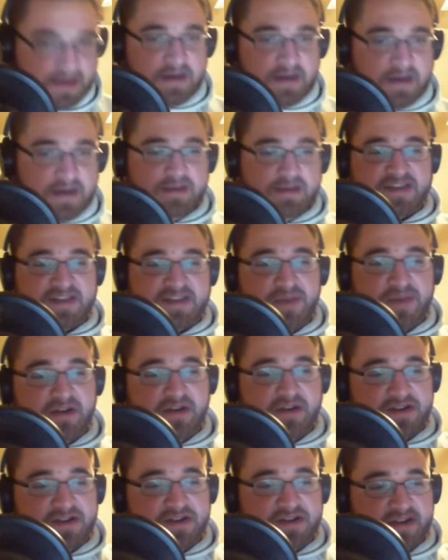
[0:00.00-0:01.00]
speakers in the
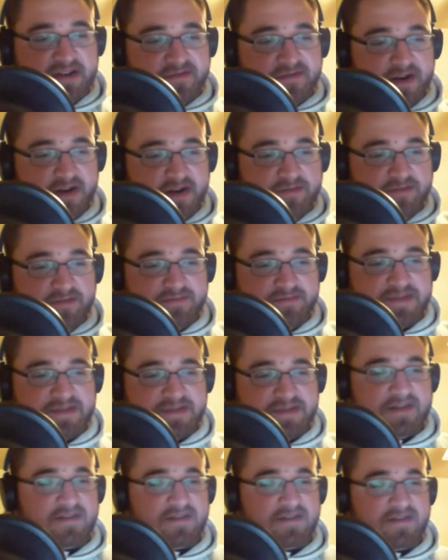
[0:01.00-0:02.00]
front instead of
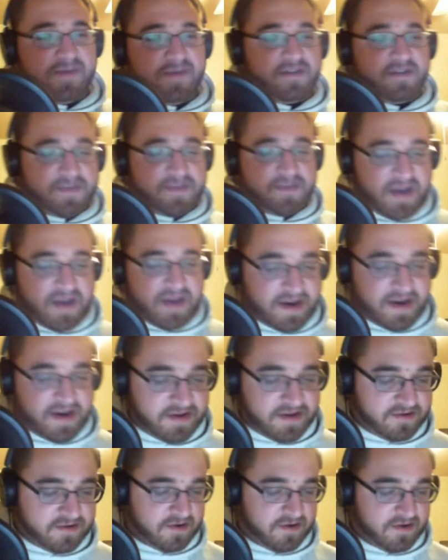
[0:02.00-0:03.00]
speakers behind you or
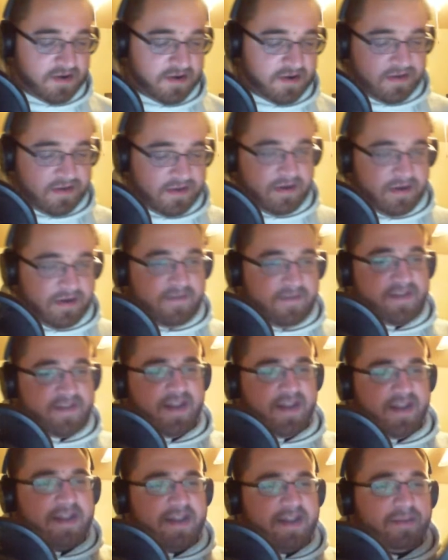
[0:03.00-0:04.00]
even at the
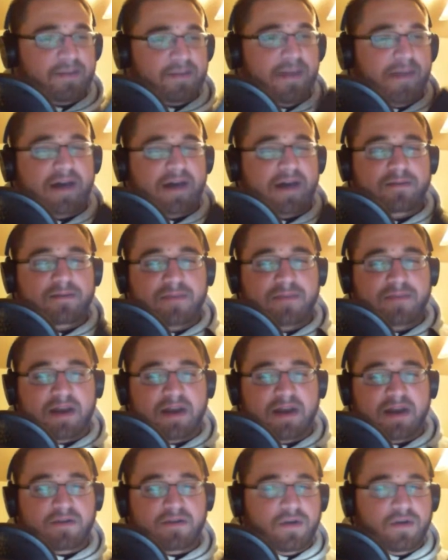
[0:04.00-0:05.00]
bottom. I don't know
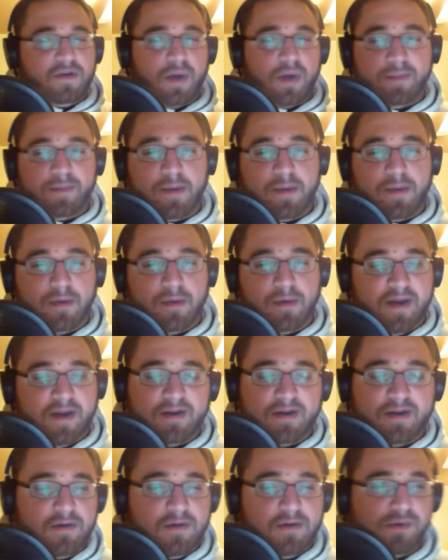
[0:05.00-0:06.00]

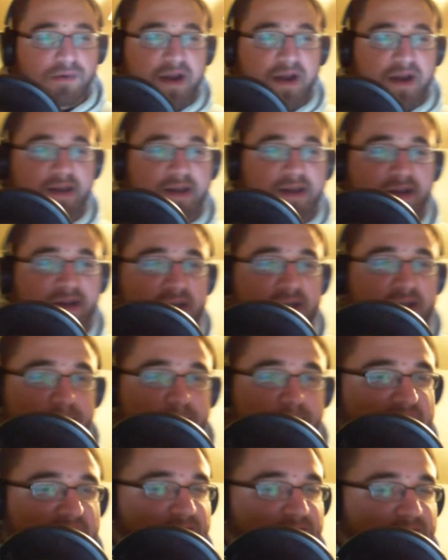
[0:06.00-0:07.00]
why
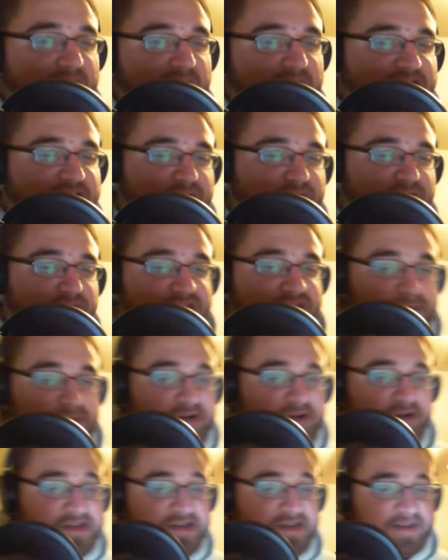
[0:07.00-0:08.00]
manufacturers put speakers at the
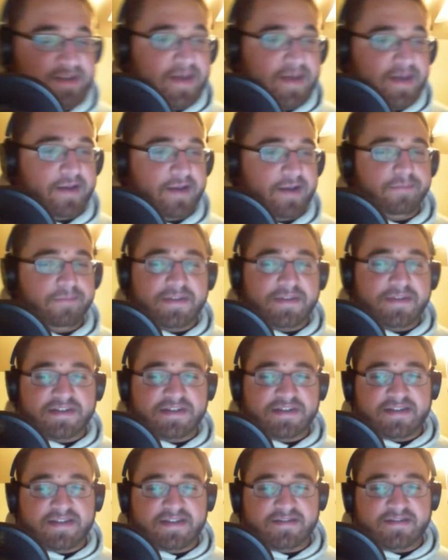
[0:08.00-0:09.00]
bottom. It just doesn't
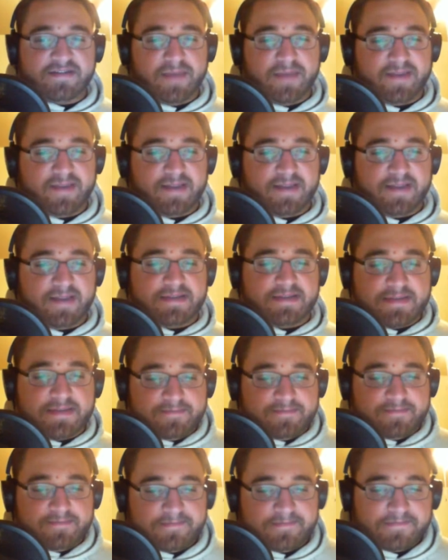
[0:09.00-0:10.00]
make sense
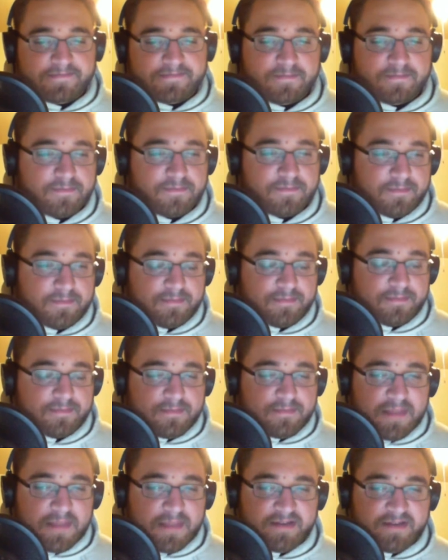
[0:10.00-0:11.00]

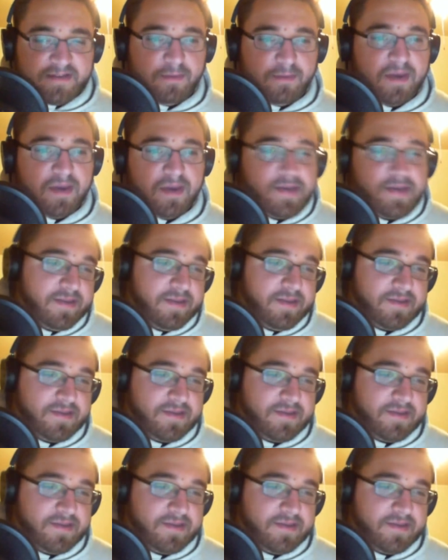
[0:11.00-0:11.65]
to me, at least.